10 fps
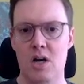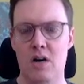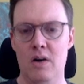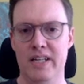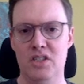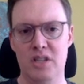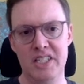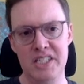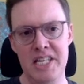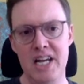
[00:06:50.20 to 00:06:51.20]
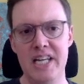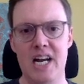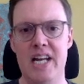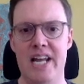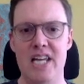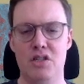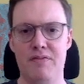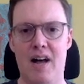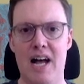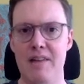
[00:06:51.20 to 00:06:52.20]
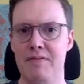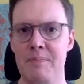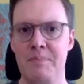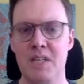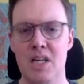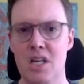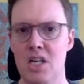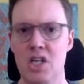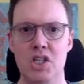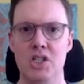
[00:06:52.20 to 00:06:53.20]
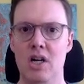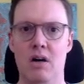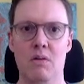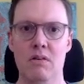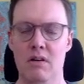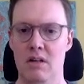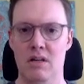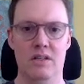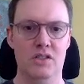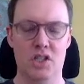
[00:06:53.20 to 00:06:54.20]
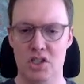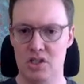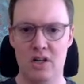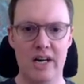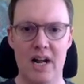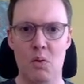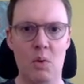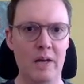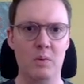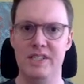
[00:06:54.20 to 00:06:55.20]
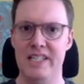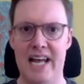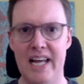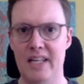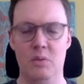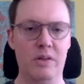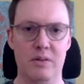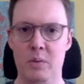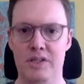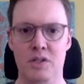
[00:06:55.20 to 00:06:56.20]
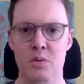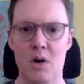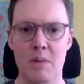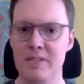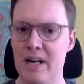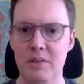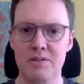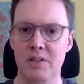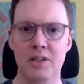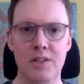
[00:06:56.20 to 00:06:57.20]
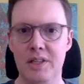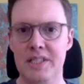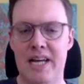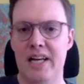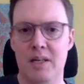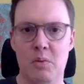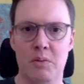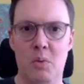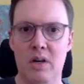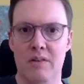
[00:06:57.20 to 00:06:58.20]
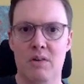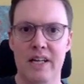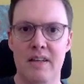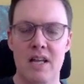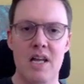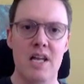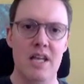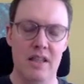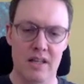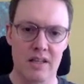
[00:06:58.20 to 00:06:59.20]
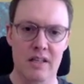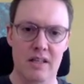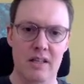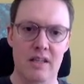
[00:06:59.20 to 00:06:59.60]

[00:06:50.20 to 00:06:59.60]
Okay, so this knight on h5, you know, to start out, white was attacking with two arms. Now he's really only attacking with one, right? The